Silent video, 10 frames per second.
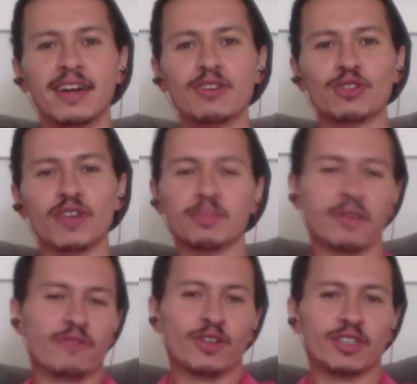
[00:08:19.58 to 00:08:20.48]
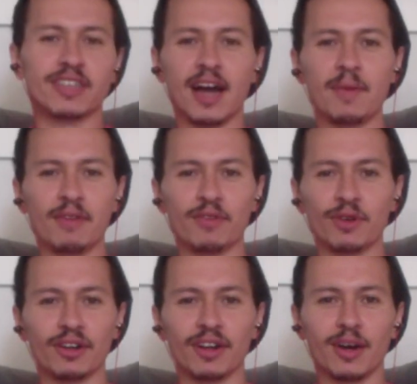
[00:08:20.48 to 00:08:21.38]
It was great. It's my first time
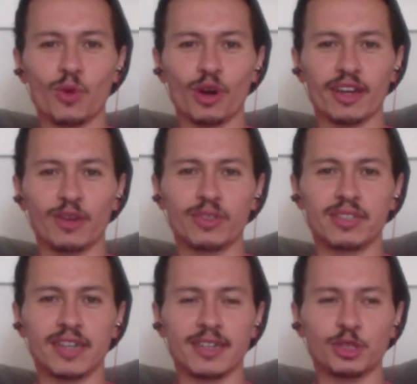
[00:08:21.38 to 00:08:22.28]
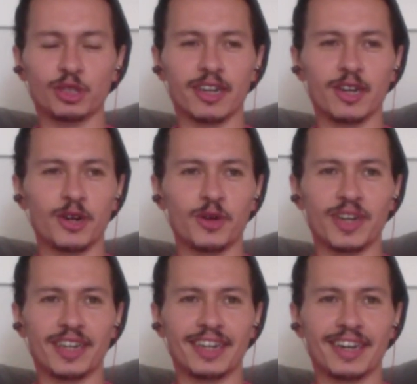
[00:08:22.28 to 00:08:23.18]
ever working with Danny
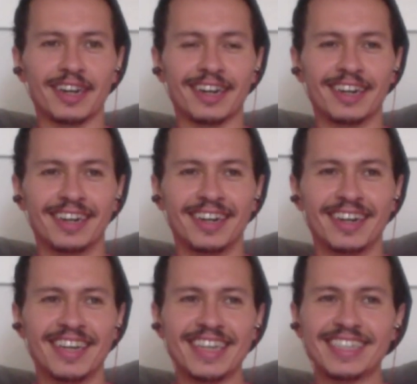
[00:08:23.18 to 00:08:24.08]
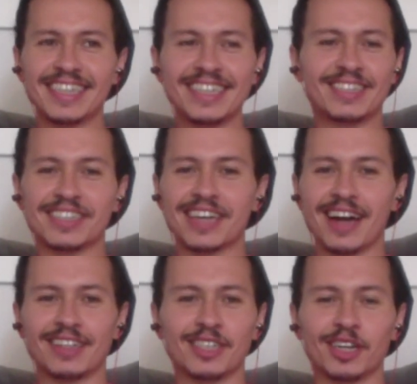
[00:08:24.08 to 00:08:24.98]
Trejo, and he's just
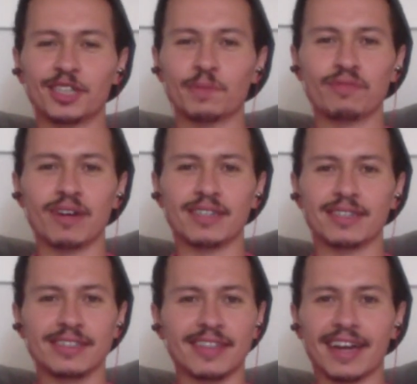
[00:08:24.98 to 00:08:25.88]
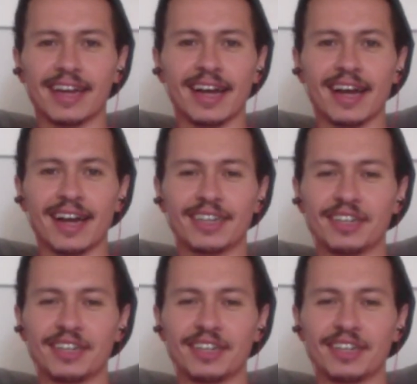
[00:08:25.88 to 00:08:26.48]
got such a presence, that guy.